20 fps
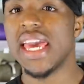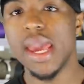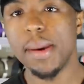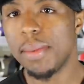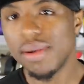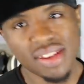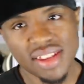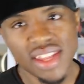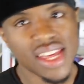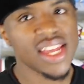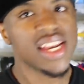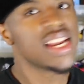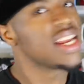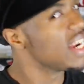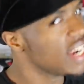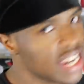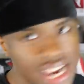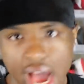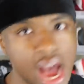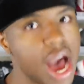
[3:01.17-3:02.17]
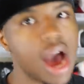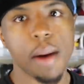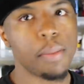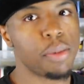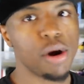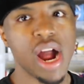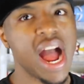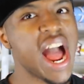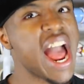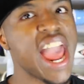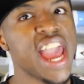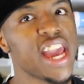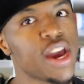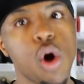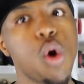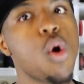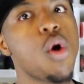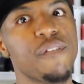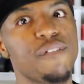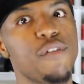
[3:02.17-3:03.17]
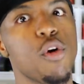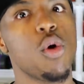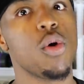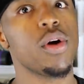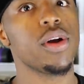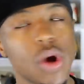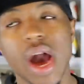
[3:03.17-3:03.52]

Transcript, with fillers: Hibbett said, nah, bro, I ain't going for it.